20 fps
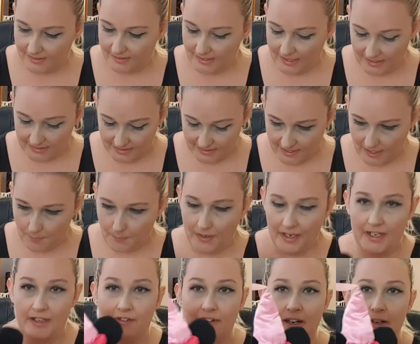Next up,
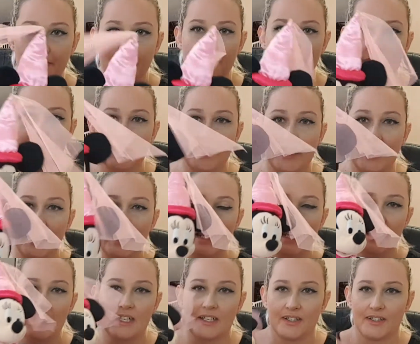I grabbed
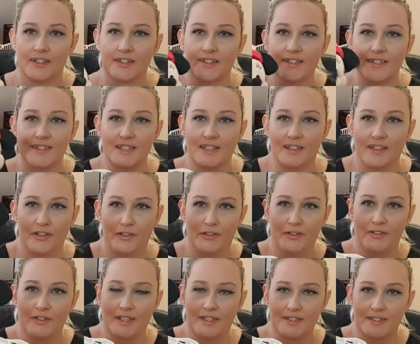Minnie because
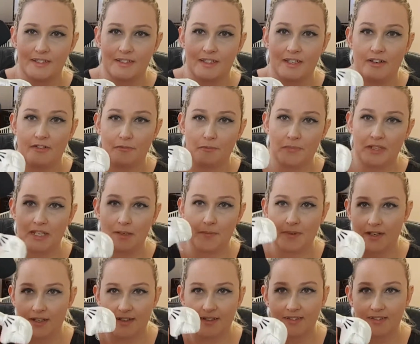who doesn't love Minnie
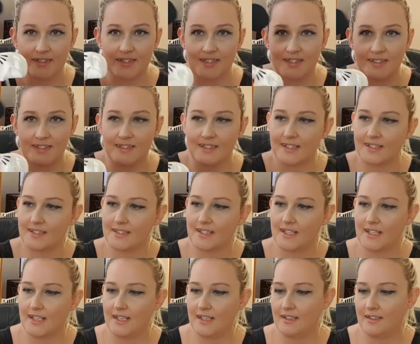Mouse?
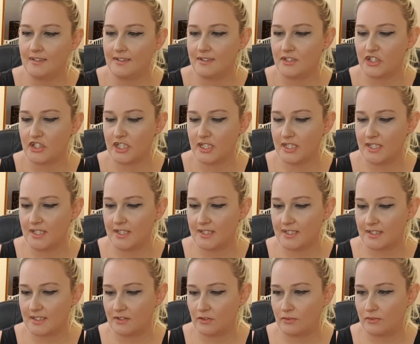Disney.
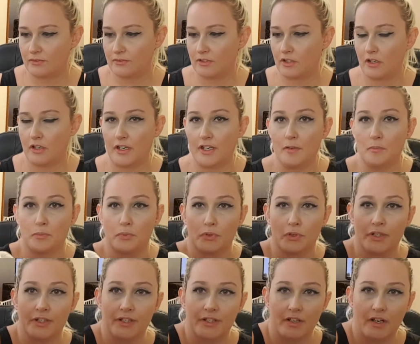She's got
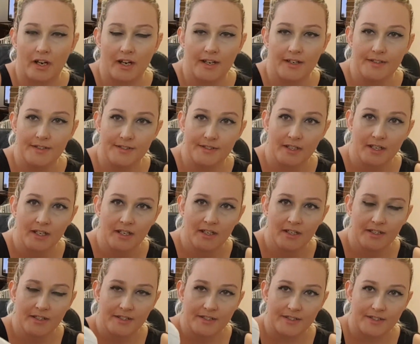embroidered eyes,
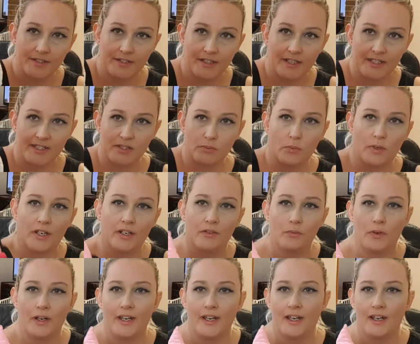so that's
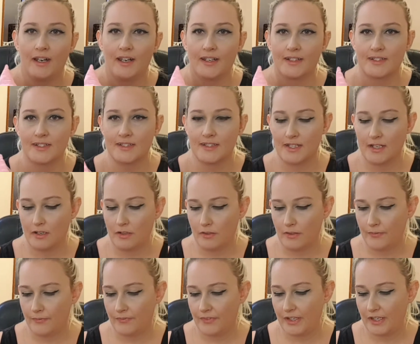one way I like to
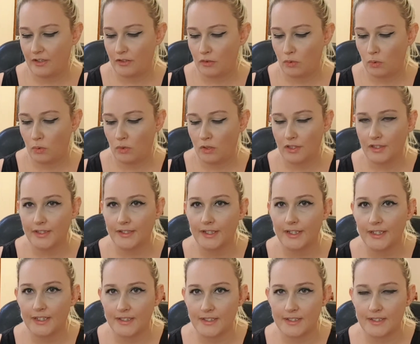tell if their
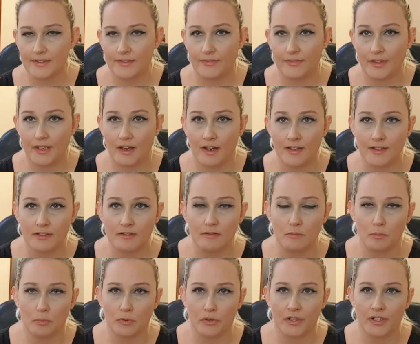quality is if their eyes are
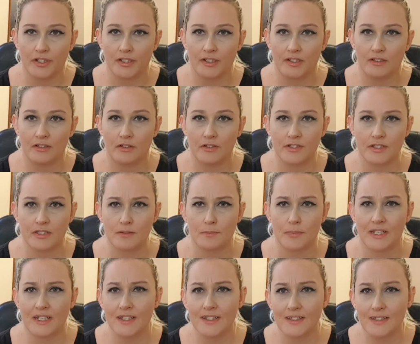embroidered and not just
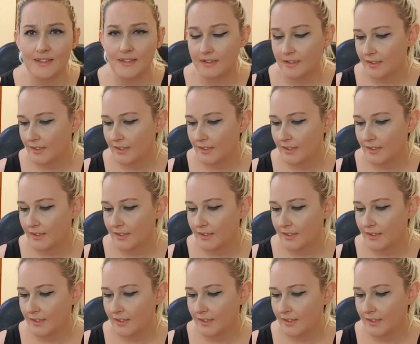beads,